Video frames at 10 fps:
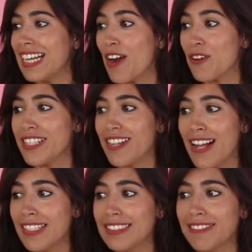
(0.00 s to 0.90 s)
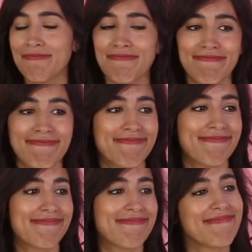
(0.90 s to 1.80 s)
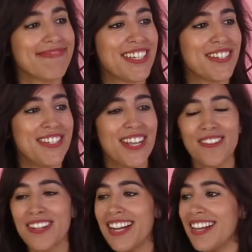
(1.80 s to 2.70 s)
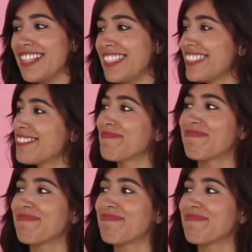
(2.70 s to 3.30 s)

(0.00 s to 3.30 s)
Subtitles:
Are we done? Good job, guys!